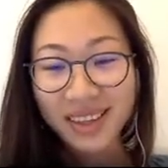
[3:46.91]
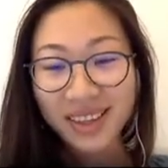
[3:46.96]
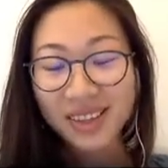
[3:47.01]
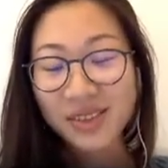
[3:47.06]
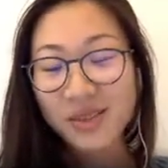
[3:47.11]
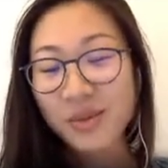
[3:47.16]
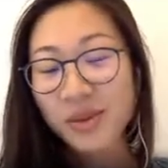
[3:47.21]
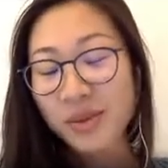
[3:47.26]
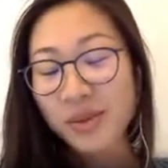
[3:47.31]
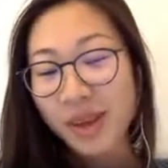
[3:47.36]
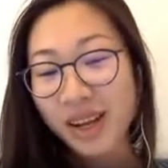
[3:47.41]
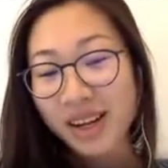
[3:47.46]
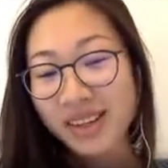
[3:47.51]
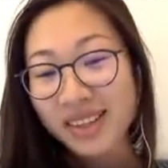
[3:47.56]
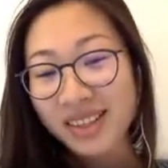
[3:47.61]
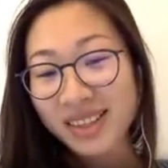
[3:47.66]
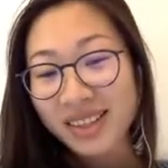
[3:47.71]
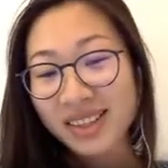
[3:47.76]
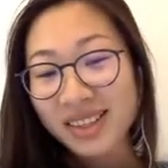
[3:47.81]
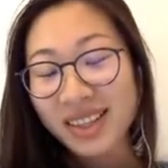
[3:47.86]
And to be
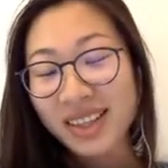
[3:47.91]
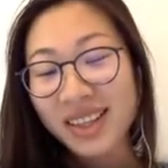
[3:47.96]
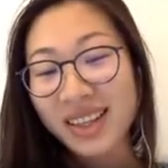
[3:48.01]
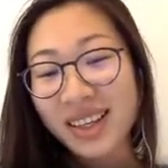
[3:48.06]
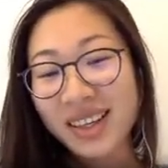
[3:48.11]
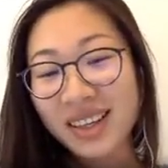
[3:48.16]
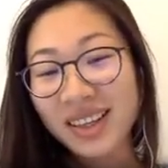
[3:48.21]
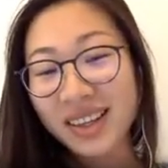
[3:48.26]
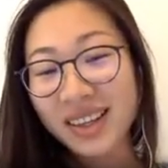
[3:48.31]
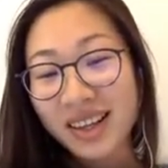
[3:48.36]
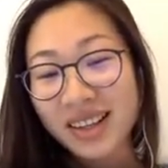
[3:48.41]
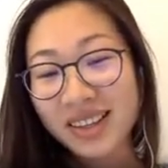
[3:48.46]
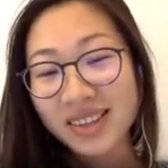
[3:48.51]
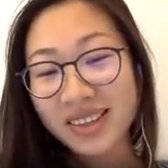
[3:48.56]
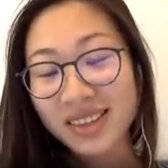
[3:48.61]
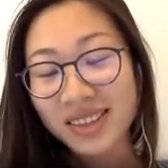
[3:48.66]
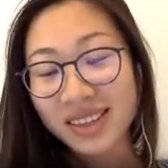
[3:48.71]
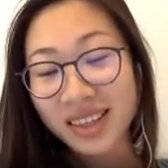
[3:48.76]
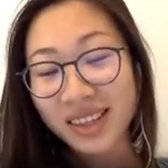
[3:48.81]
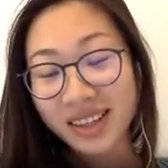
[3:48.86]
mentioned,
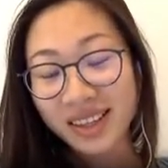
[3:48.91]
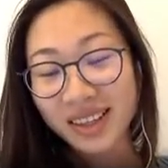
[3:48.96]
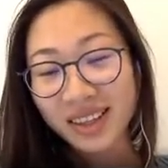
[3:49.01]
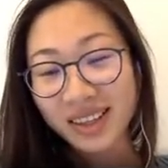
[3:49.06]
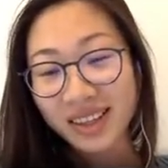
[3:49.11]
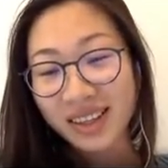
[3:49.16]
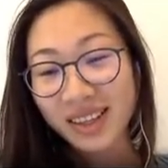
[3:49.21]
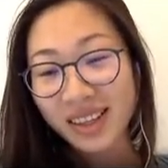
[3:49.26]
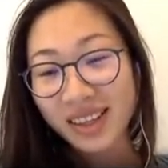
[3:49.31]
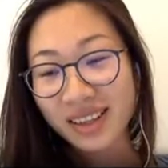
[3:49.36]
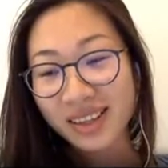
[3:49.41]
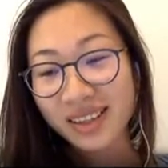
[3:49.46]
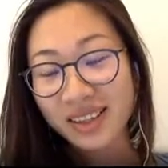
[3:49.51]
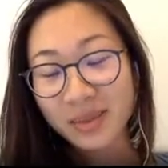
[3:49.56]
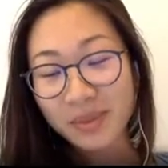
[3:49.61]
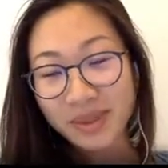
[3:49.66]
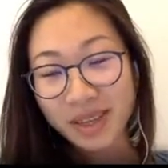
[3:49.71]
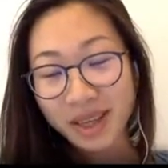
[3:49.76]
last year in